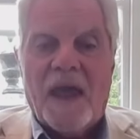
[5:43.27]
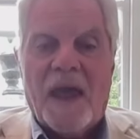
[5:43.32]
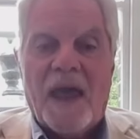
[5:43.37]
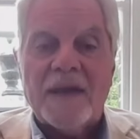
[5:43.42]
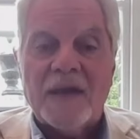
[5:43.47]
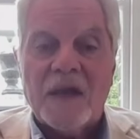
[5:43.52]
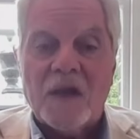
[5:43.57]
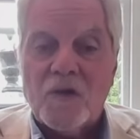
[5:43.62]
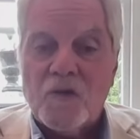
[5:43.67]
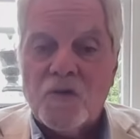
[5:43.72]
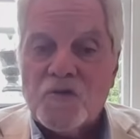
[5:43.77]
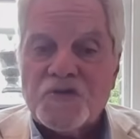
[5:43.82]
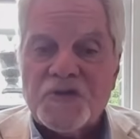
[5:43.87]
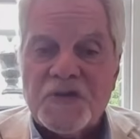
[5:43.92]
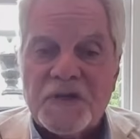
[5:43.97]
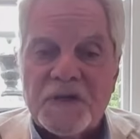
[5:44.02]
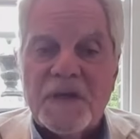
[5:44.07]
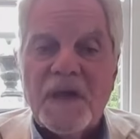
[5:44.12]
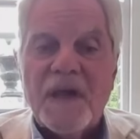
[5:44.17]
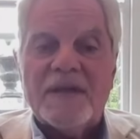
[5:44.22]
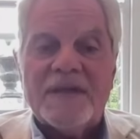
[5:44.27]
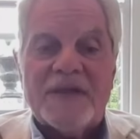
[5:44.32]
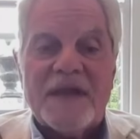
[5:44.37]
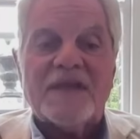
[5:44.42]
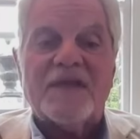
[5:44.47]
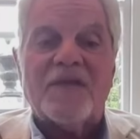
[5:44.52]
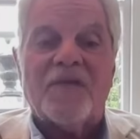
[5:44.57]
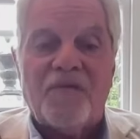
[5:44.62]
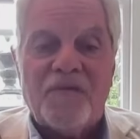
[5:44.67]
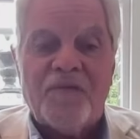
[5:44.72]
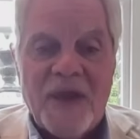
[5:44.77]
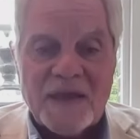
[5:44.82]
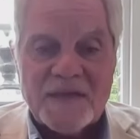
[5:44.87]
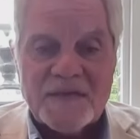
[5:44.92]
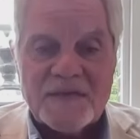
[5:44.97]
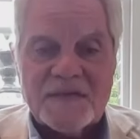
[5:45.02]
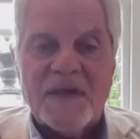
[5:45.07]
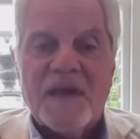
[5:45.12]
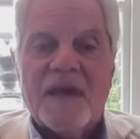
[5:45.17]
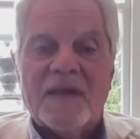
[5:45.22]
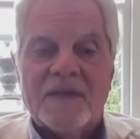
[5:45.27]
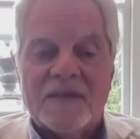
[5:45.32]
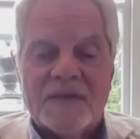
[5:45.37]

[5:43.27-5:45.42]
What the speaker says: an inclusion that reflects